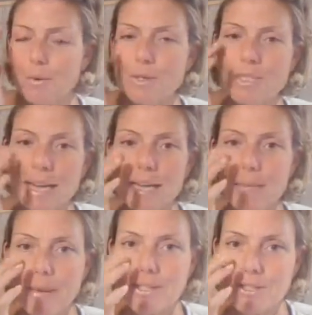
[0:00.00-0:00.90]
we're
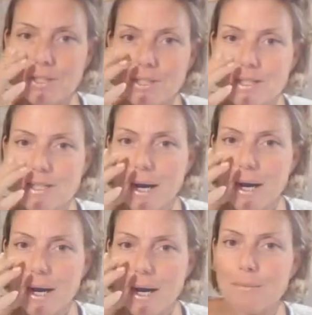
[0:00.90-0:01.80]
sending messages to the
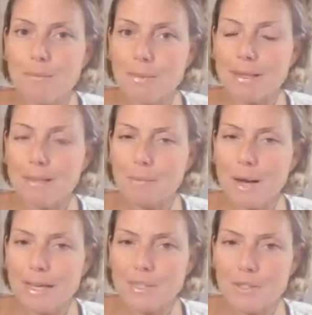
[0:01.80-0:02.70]
body and the
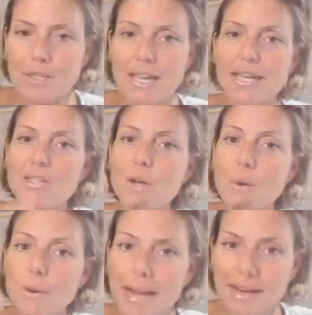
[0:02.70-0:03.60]
mind to say it's
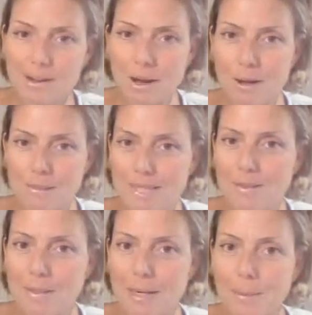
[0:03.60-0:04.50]
okay to calm
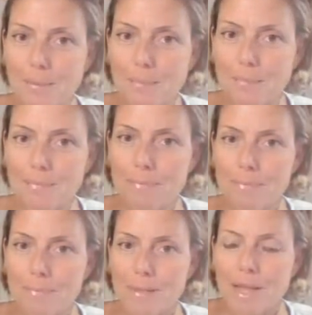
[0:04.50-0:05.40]
down now.
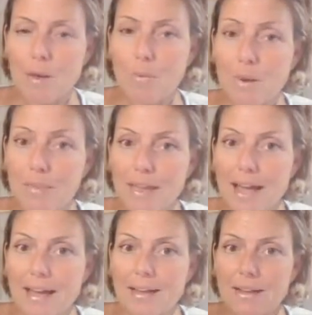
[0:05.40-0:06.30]
And with
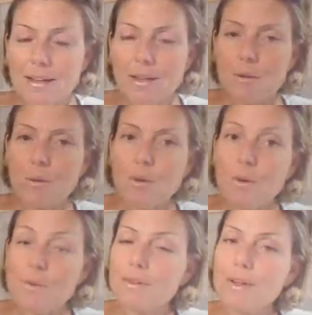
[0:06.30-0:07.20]
that, when
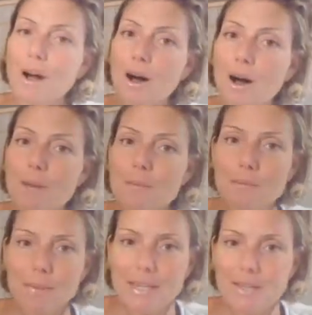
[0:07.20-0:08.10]
you have calm
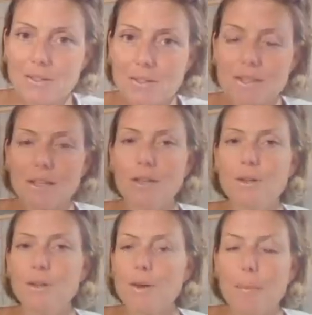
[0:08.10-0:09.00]
and peace,
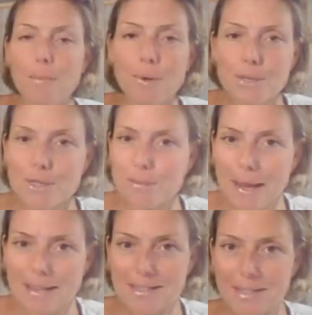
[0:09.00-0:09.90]
you've got
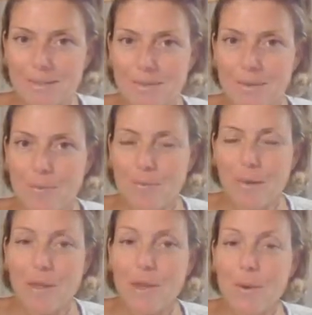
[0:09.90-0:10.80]
perspective.
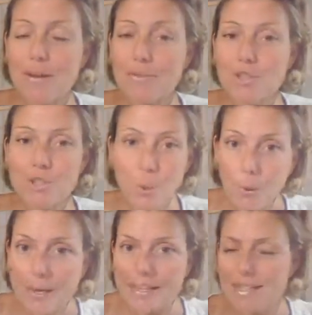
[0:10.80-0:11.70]
And then you have
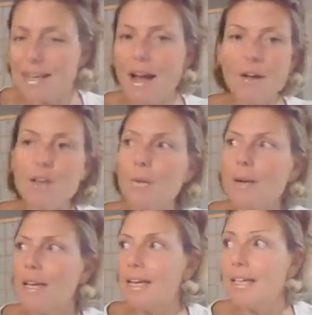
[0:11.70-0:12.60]
choice in how you
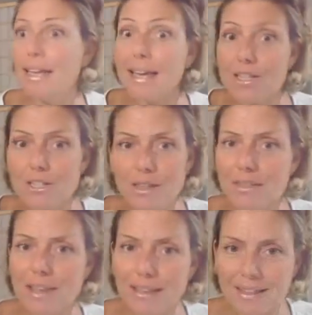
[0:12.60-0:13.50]
want to engage in the
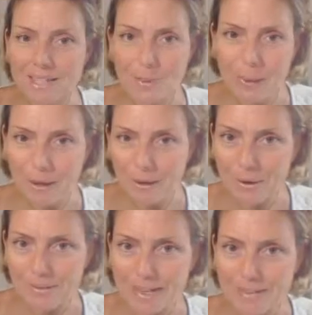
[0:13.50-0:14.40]
thing that's going on in
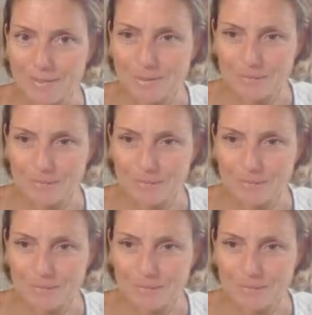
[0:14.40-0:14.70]
your life.